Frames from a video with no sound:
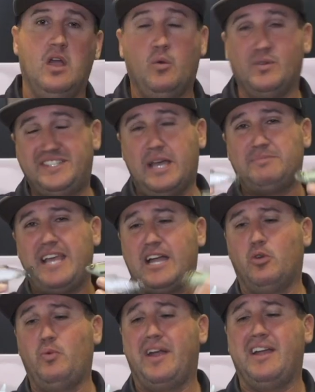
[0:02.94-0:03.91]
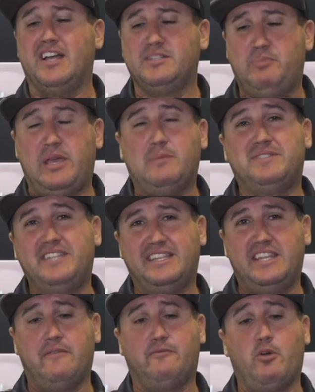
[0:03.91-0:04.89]
What's up, Tackle Warehouse peeps? Nick
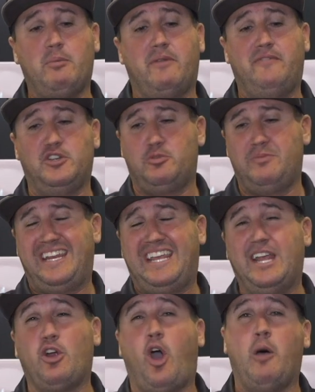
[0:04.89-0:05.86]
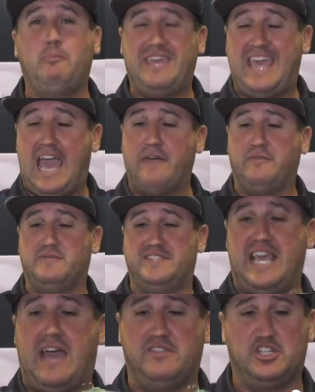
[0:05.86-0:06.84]
the Informative Fisherman here on behalf of
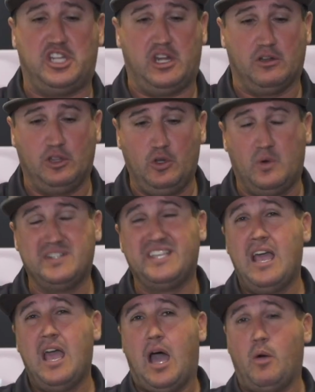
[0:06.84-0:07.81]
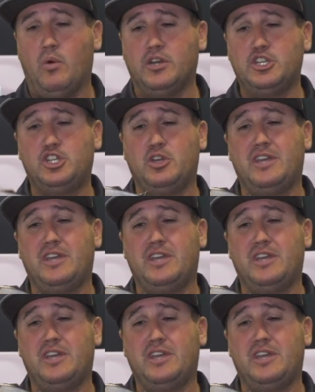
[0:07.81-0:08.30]
Savage Gear Lures. I want to show